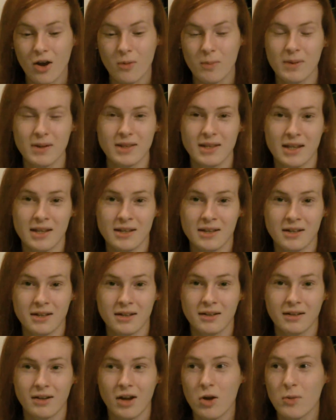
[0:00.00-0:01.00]
Hope it didn't.
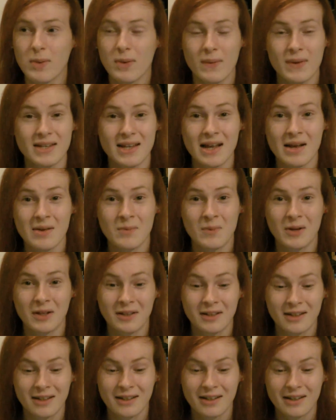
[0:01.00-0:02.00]
Hope it went down
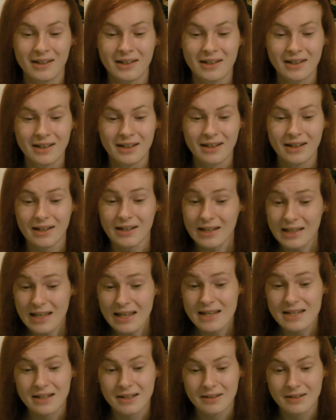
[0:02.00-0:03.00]
well."
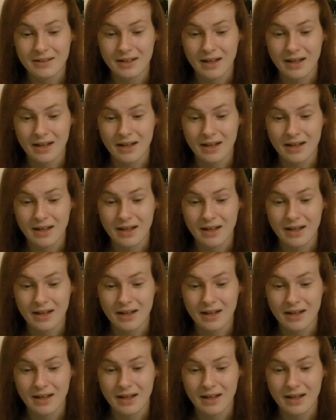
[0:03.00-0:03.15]
It did,